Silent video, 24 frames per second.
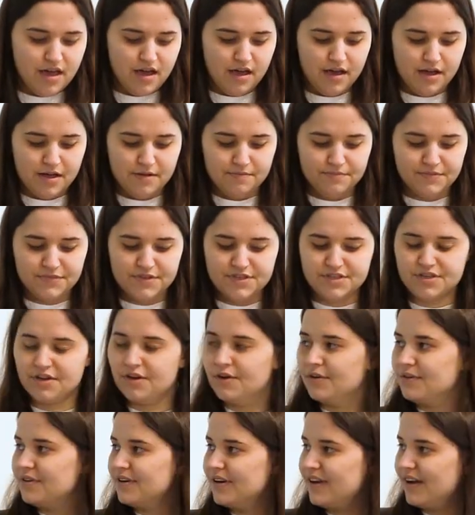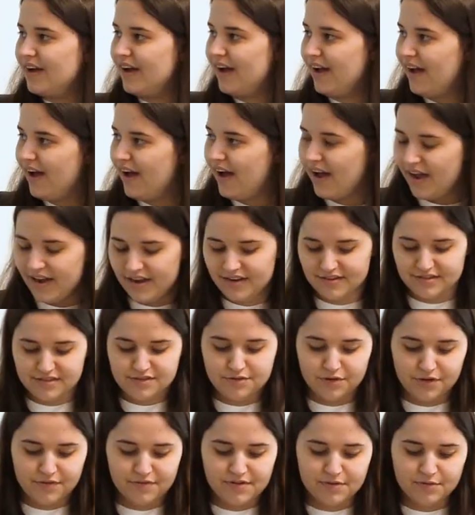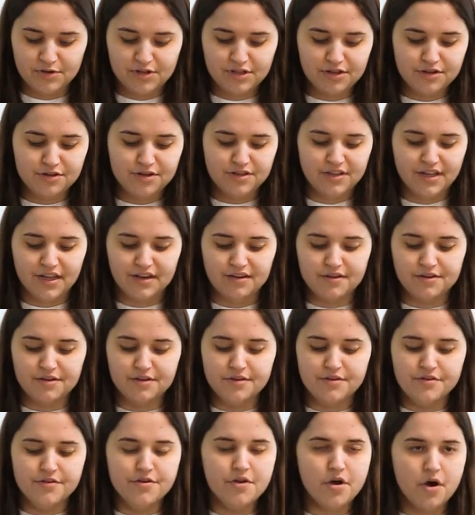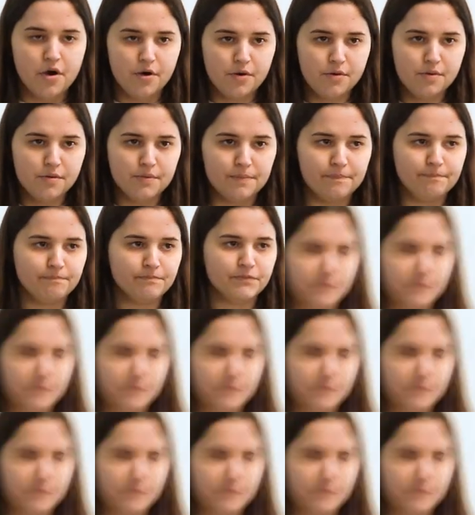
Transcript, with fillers: Um, so I sort of concluded that no.